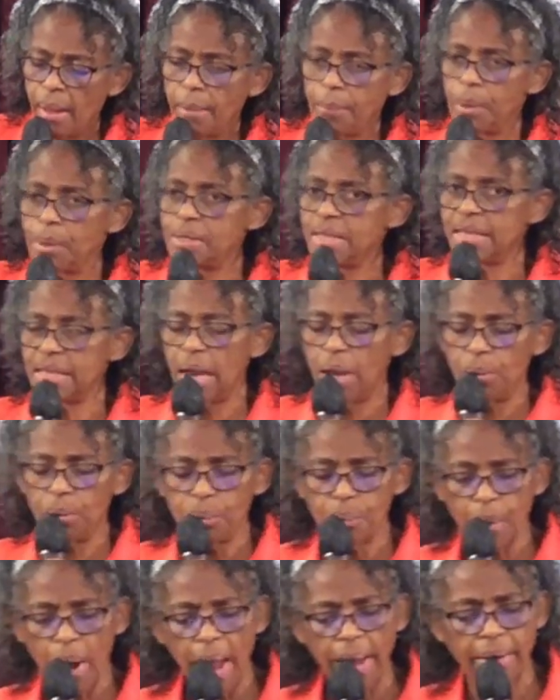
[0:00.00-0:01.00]
present a
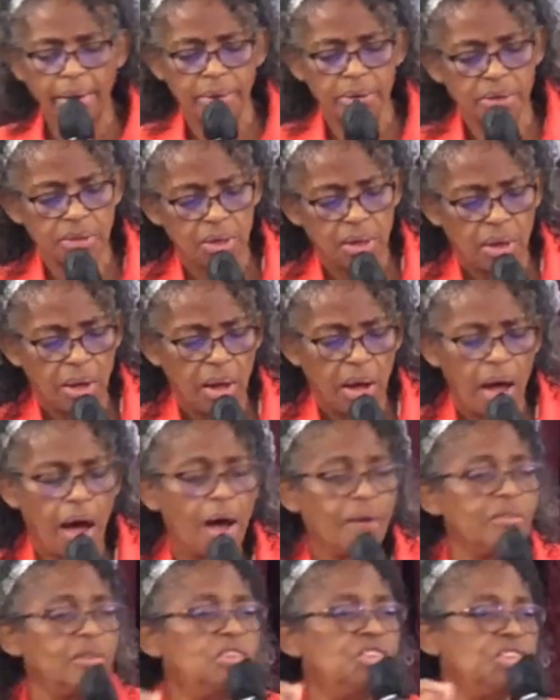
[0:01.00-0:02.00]
record
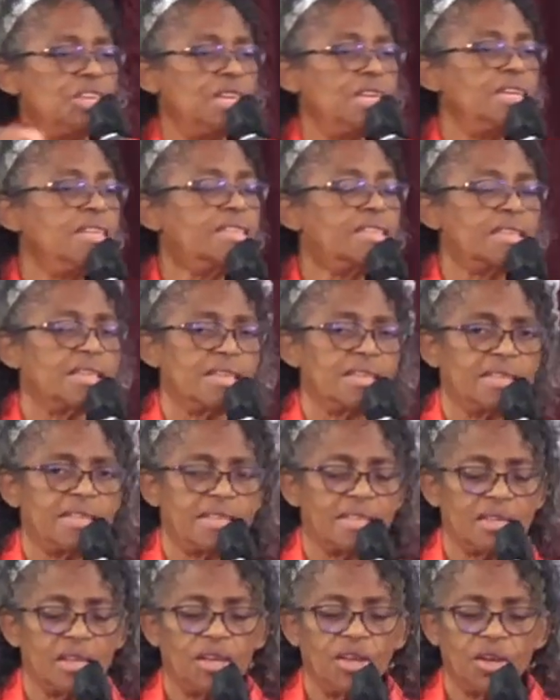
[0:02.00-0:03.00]
of
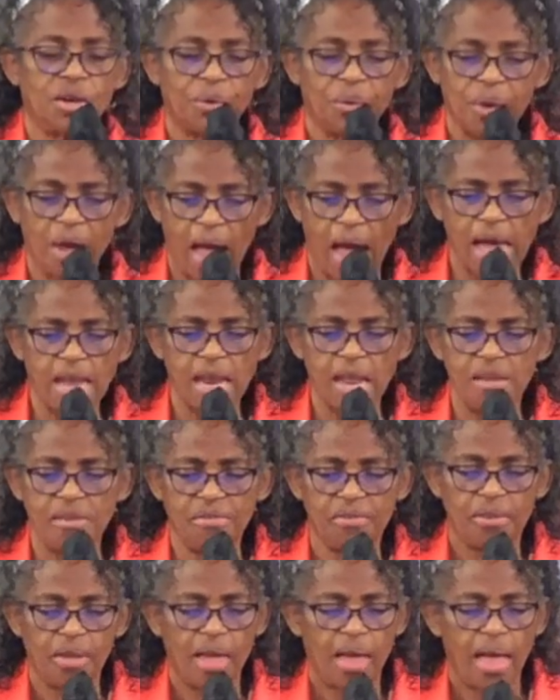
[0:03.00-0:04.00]
Jesus'
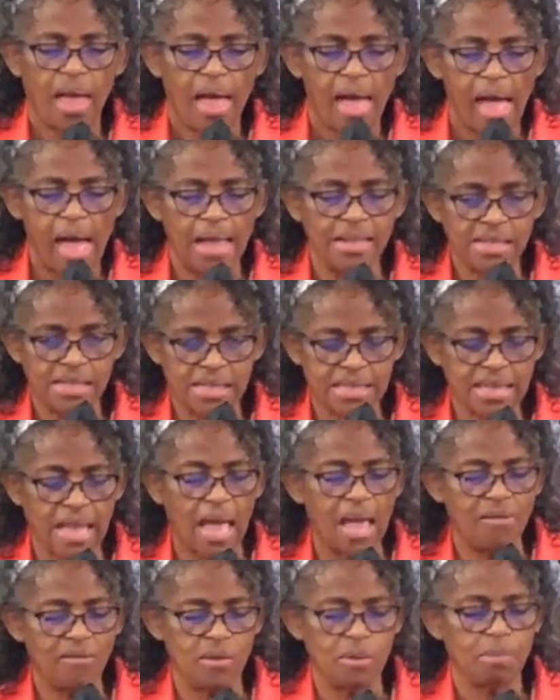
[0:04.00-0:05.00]
creative and
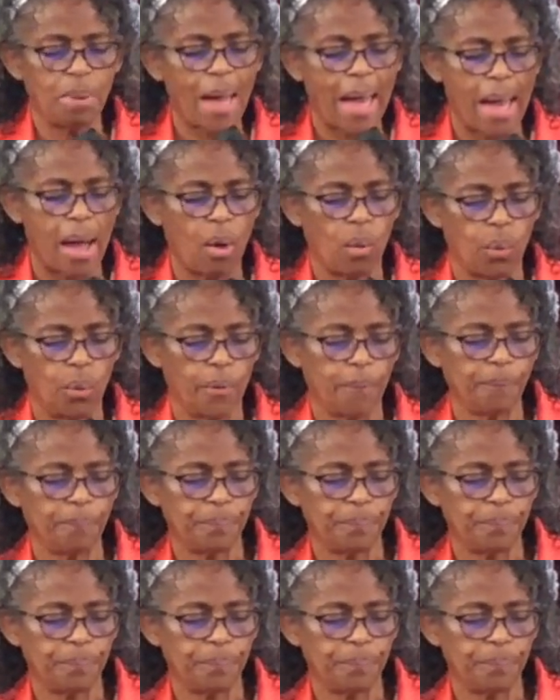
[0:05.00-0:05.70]
saving power.